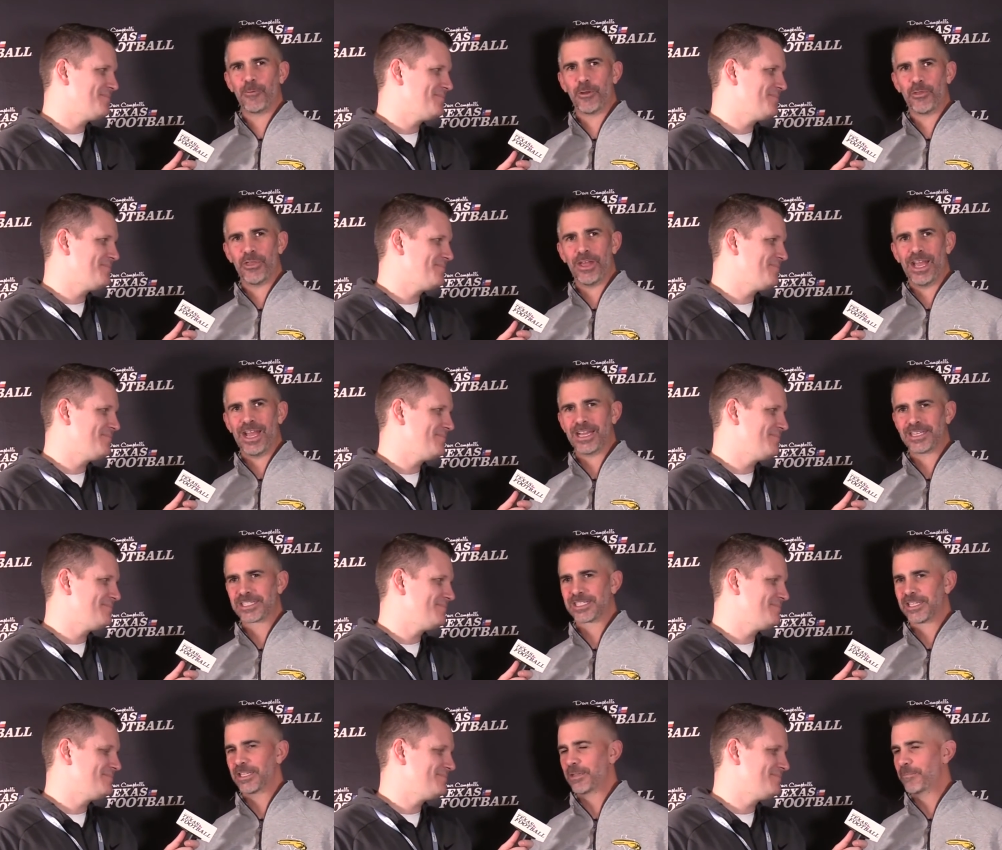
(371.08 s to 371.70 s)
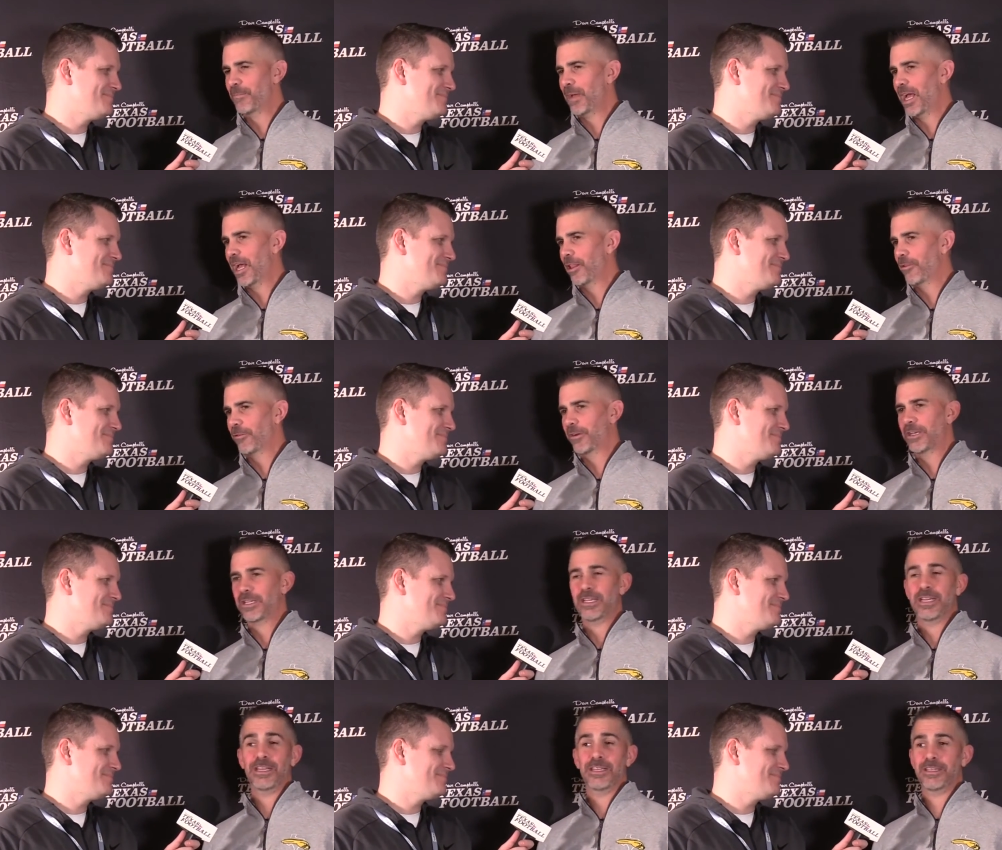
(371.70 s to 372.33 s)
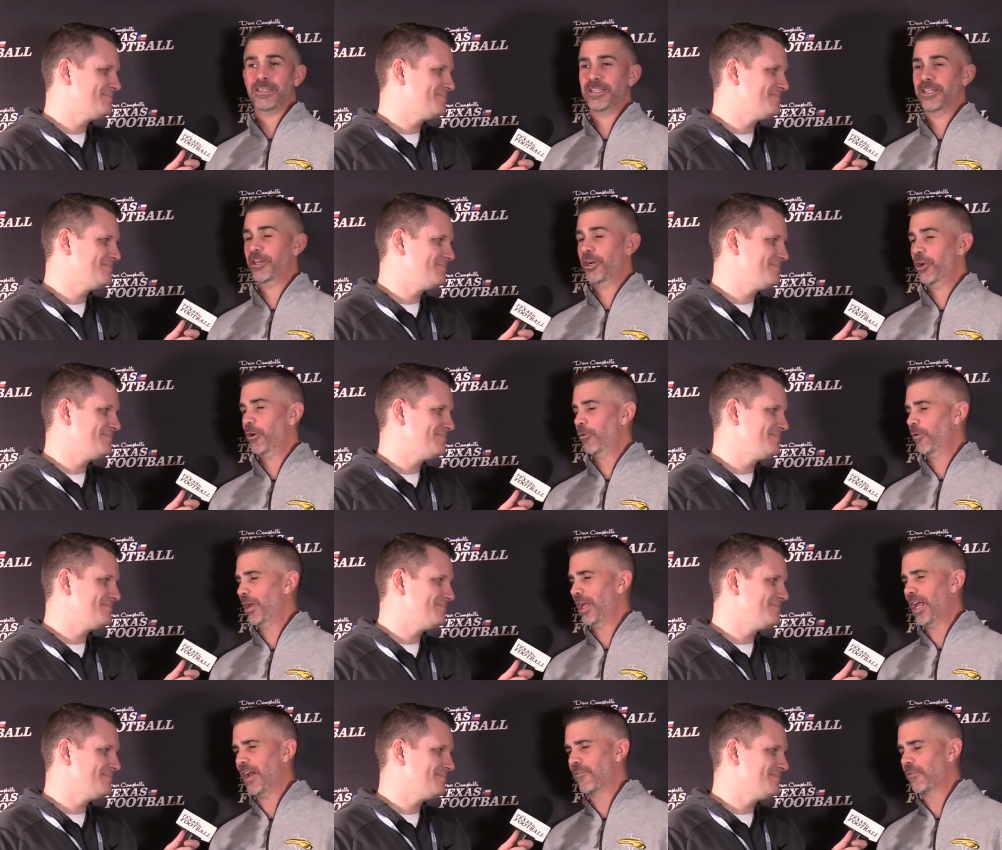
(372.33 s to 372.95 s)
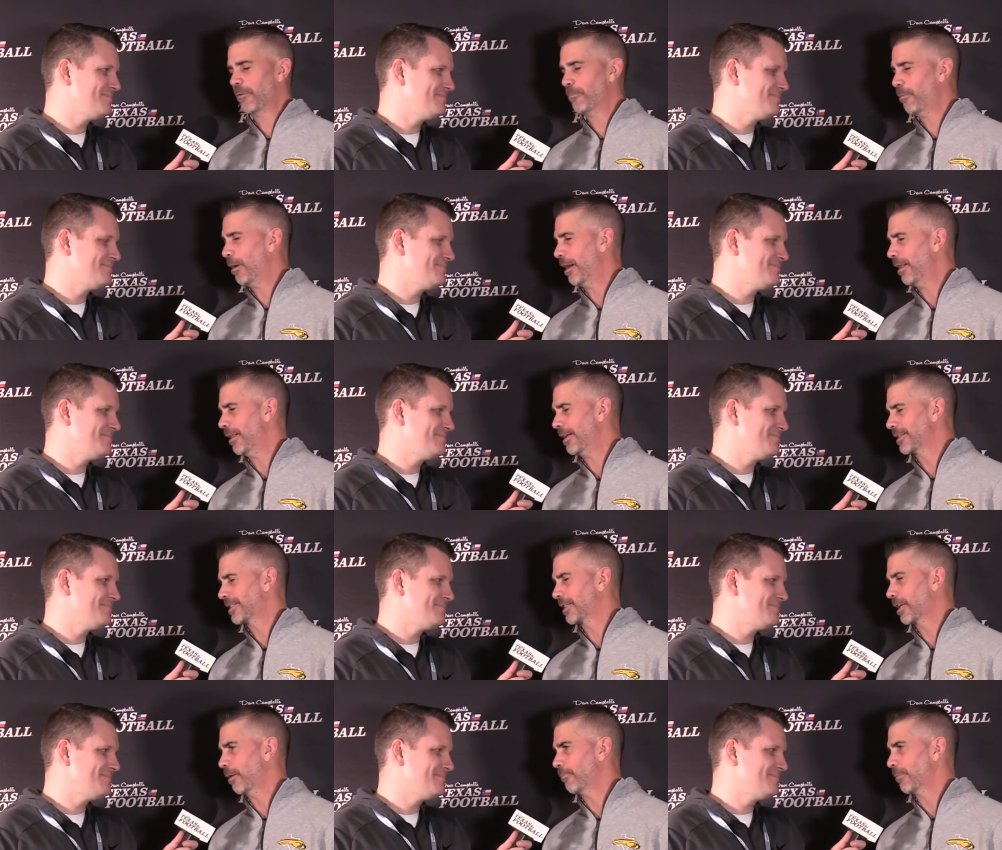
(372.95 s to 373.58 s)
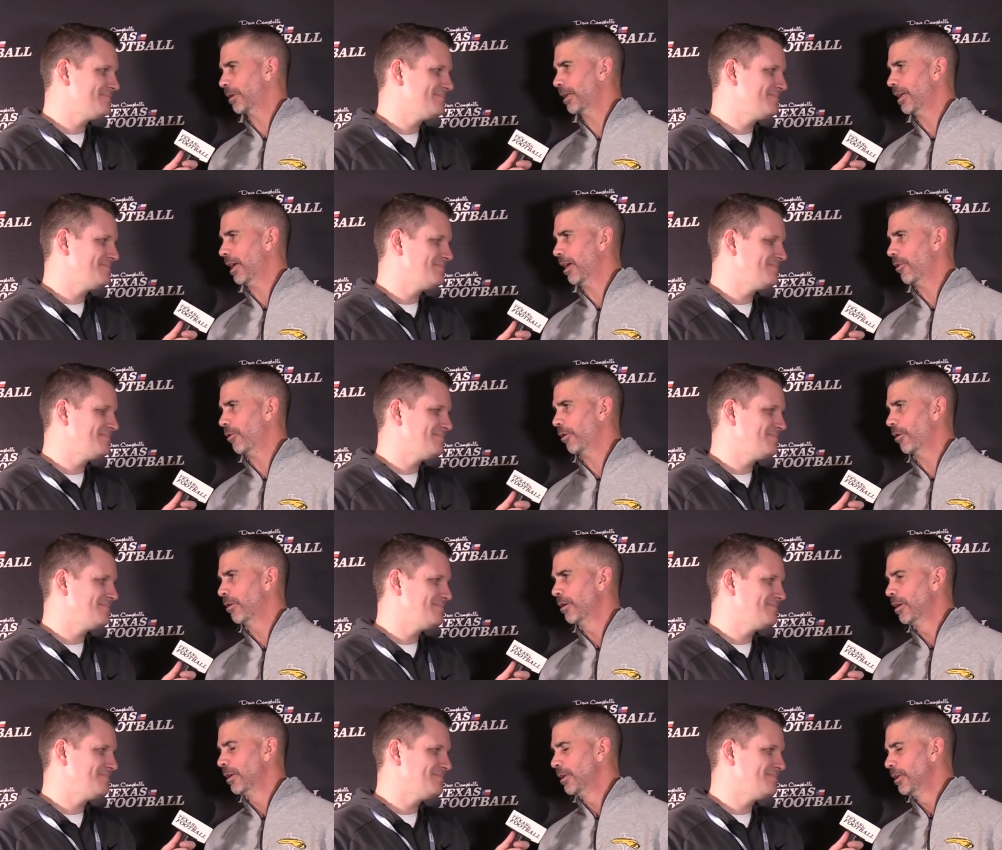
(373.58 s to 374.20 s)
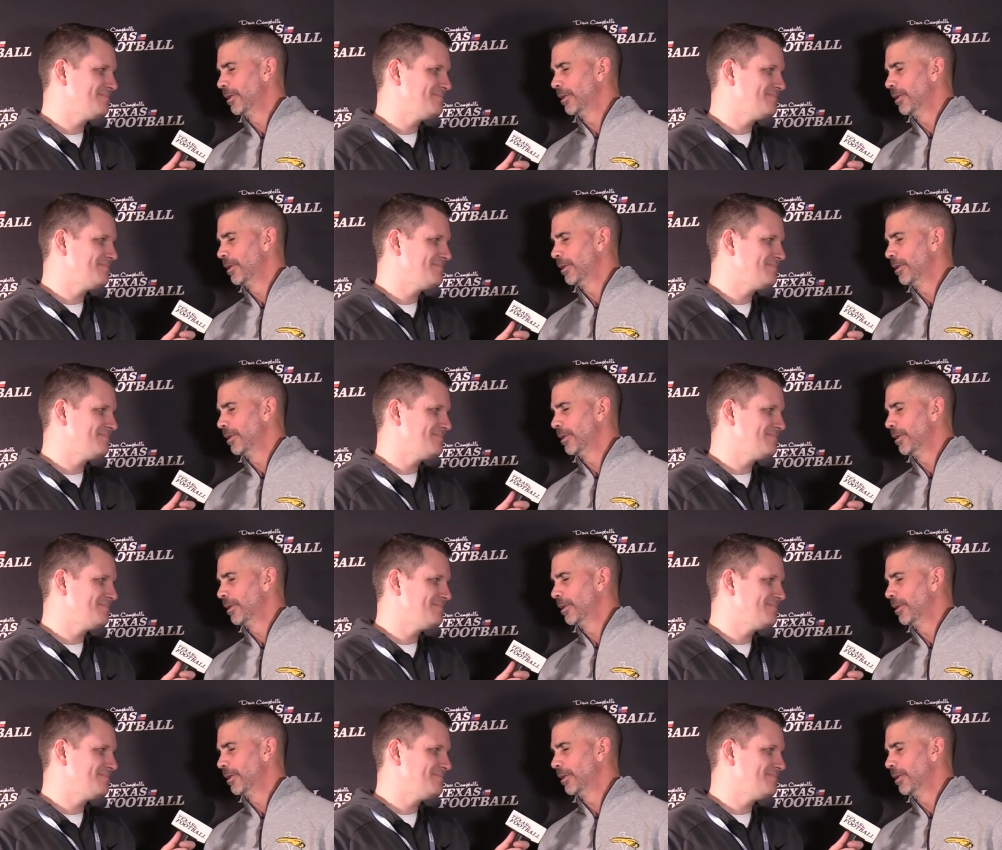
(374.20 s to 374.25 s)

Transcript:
Speaker 1: with Ashley, Mallory. You know, everybody that's come together.